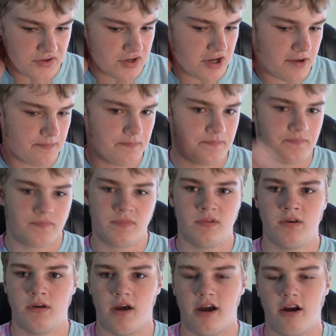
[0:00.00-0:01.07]

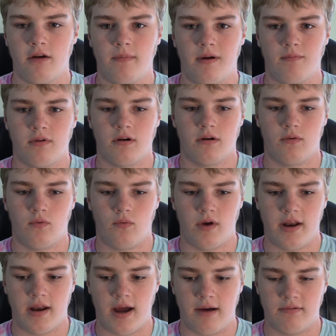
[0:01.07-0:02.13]
I remember
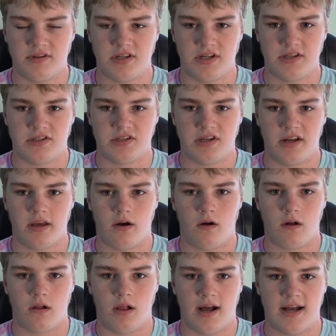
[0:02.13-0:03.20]
when I was in his study
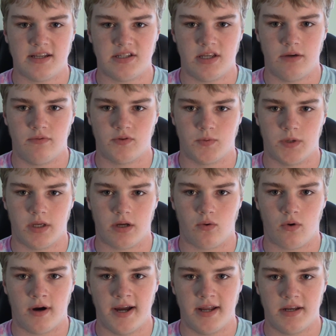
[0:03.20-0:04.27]
hall class, it was really
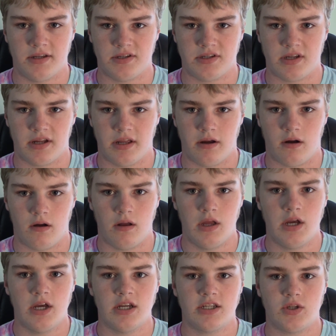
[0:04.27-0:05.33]
quiet in his study hall,
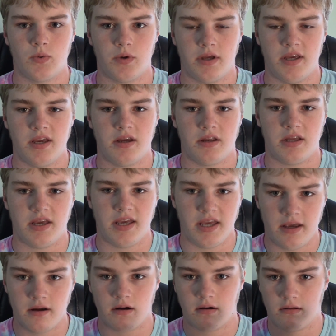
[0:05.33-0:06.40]
so he could
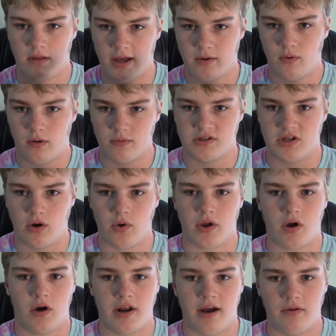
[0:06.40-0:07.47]
hear like what was going
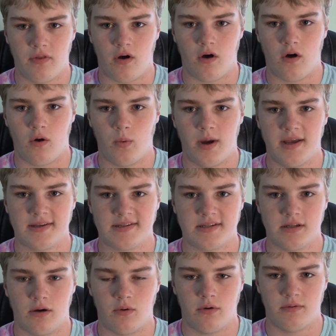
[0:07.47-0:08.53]
on out in the hallways,
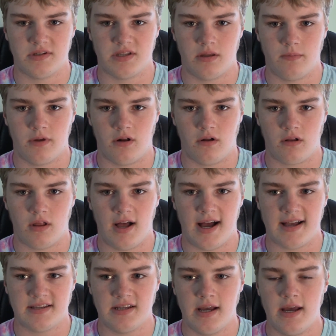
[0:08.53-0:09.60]
so it was in the middle of
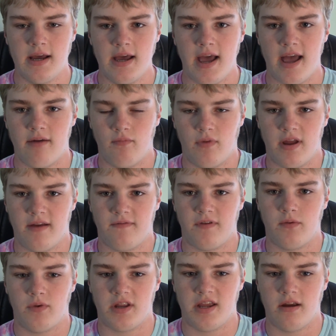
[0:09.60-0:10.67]
class. And if
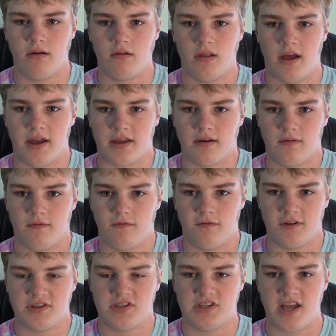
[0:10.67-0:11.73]
he would hear like
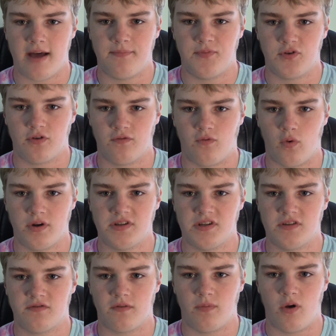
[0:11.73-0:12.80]
footsteps or
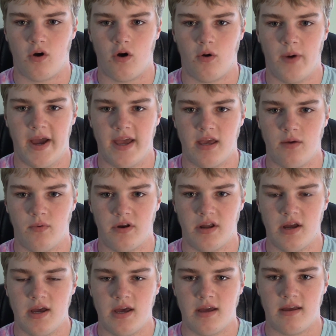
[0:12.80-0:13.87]
voices from the hallway, he would
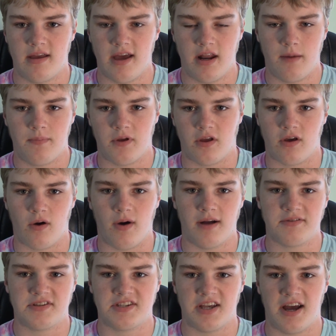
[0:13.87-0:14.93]
get up, go
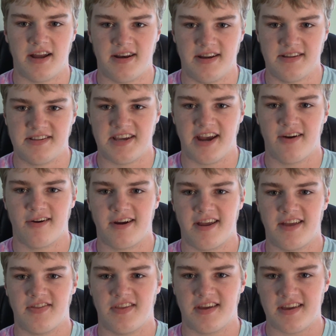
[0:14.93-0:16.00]
outside, and
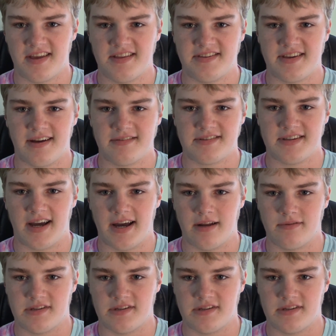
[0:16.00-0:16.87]
interrogate the kids outside.